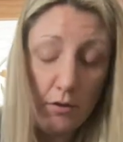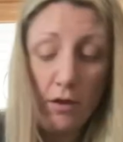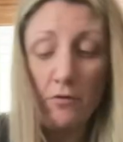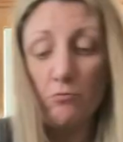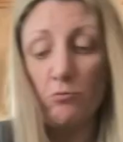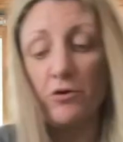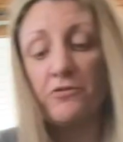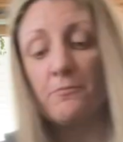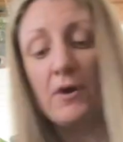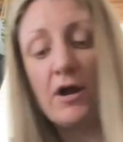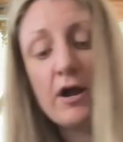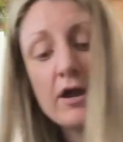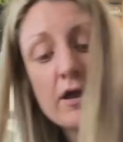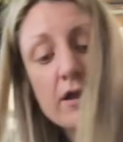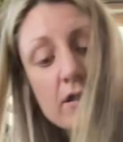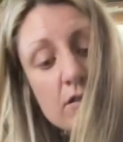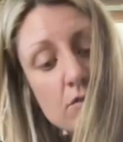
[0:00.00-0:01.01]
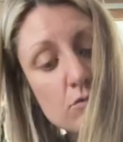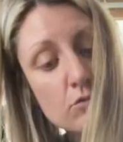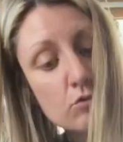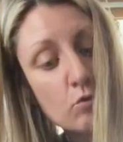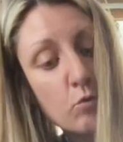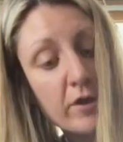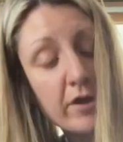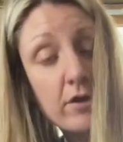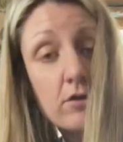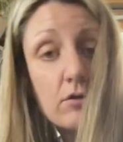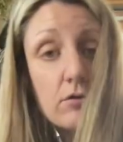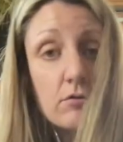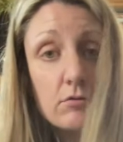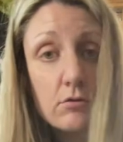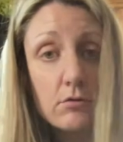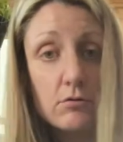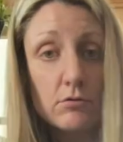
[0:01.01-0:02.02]
with my quick
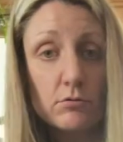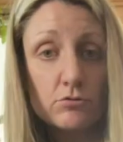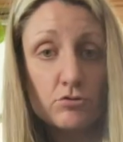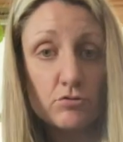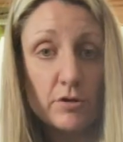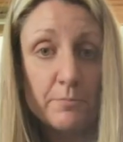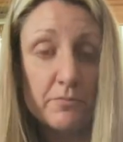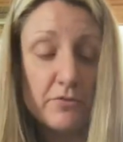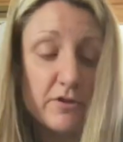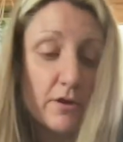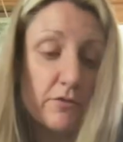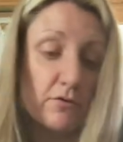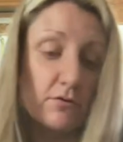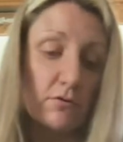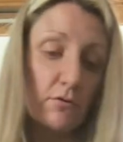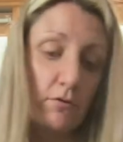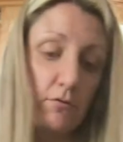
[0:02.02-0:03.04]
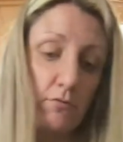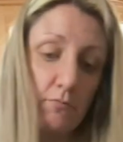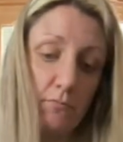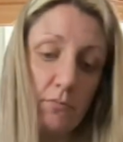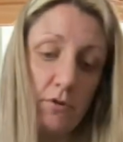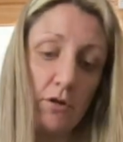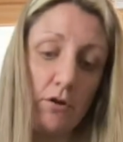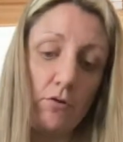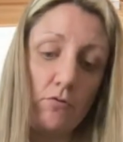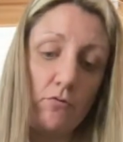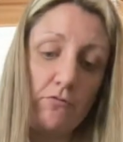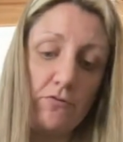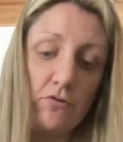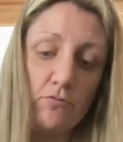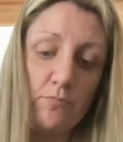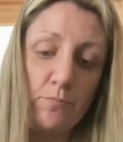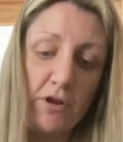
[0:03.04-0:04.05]
trip the other, you know,
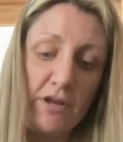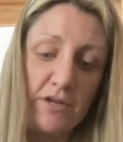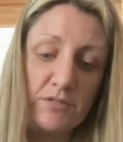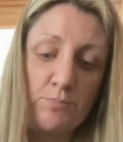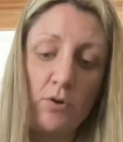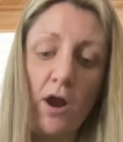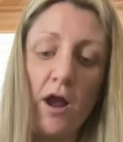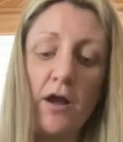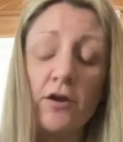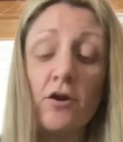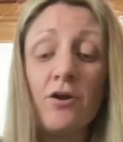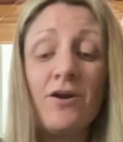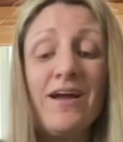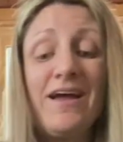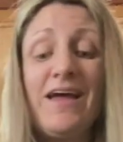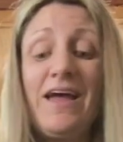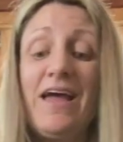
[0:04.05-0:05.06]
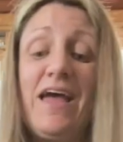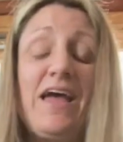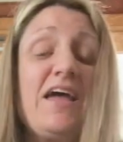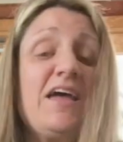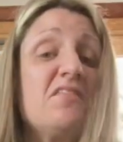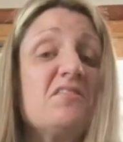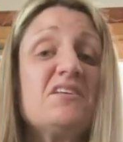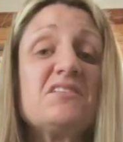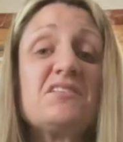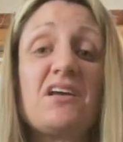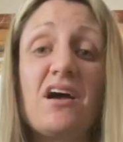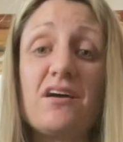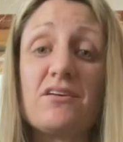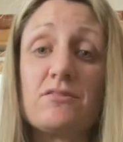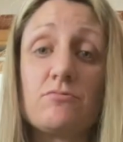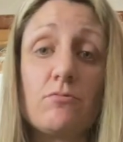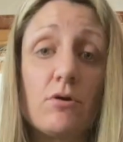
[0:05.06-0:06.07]
few days prior. And these
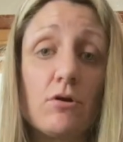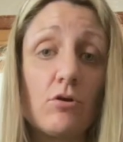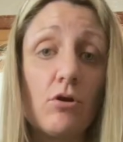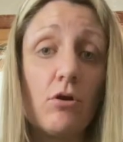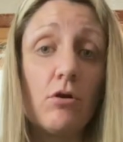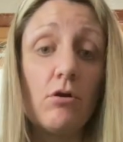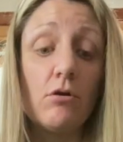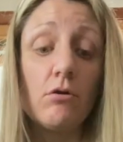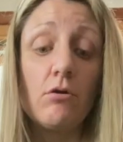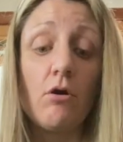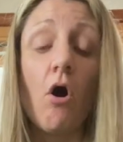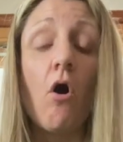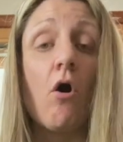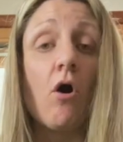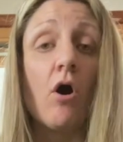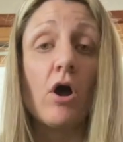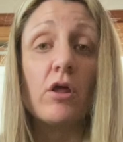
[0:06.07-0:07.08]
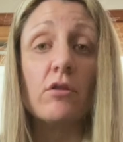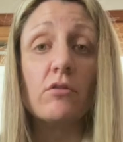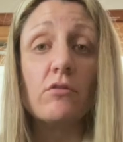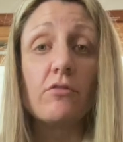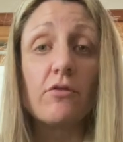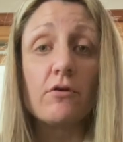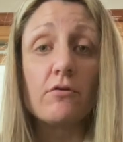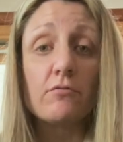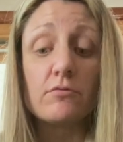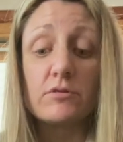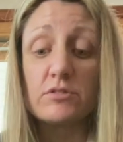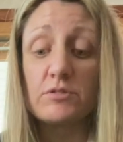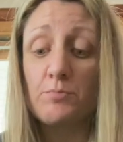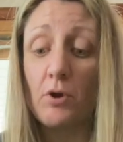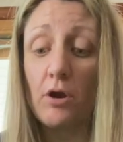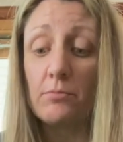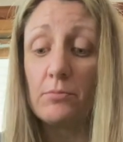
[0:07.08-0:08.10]
guys were gone. There was
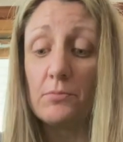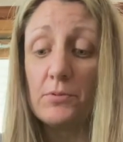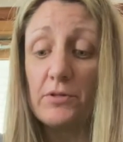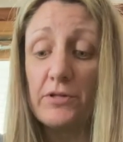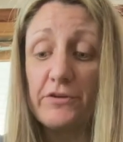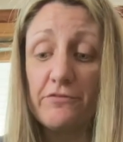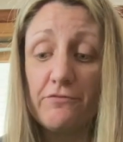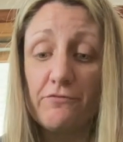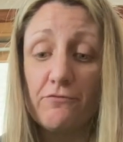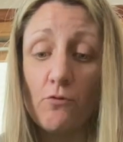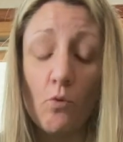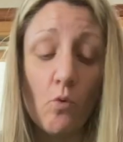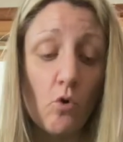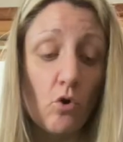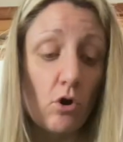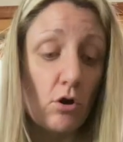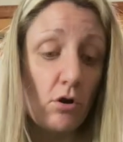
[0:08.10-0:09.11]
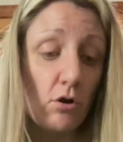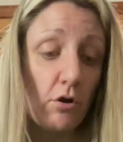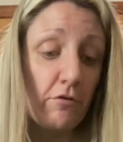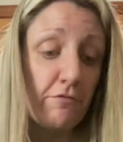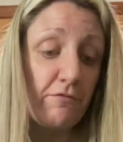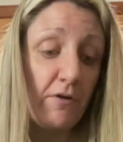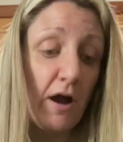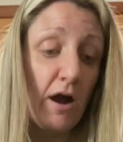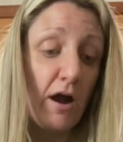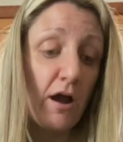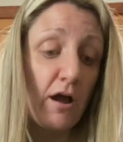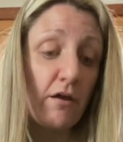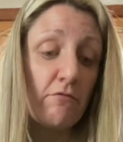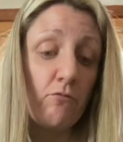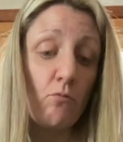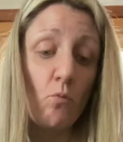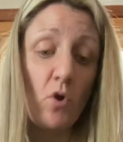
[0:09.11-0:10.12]
probably 4 or
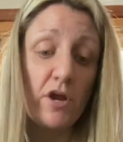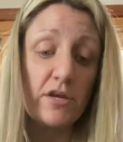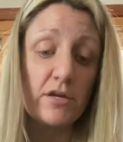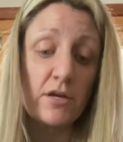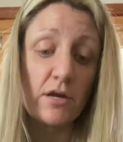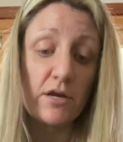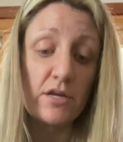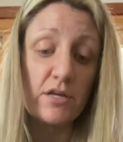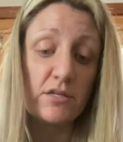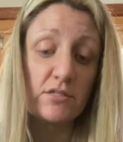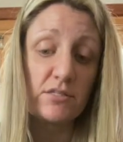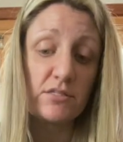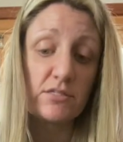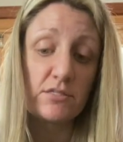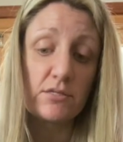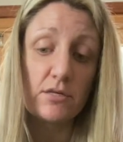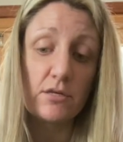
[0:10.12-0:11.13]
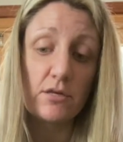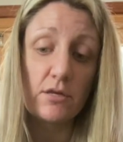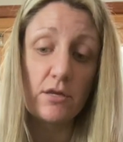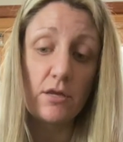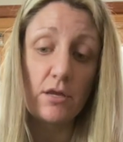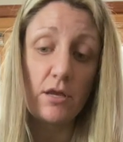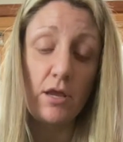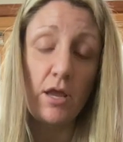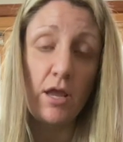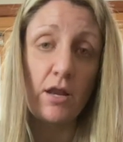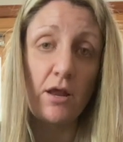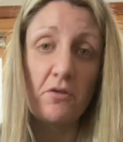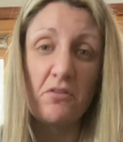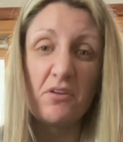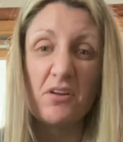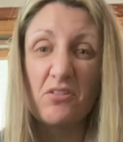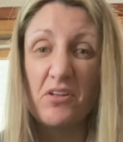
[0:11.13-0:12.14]
5 white knights and I
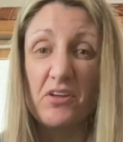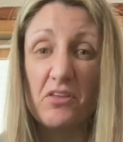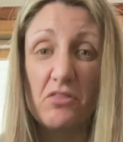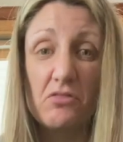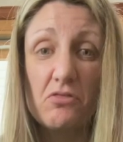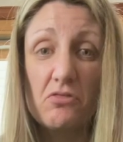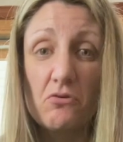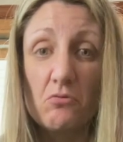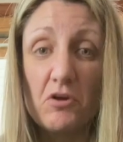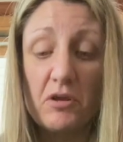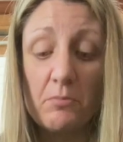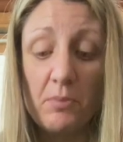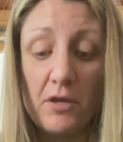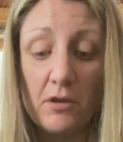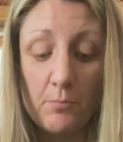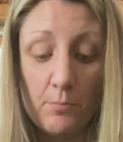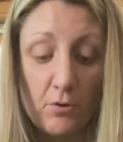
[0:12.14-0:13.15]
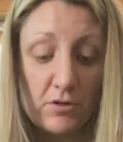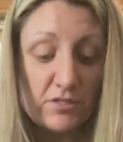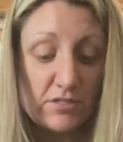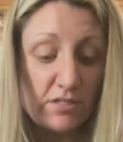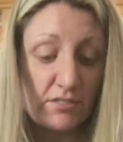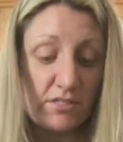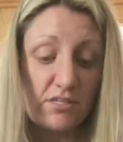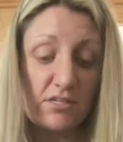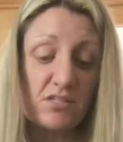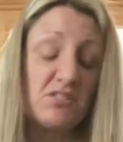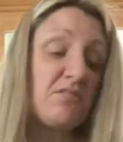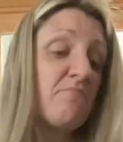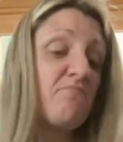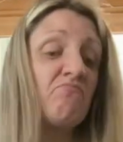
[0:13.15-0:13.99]
think like 3 pink princesses,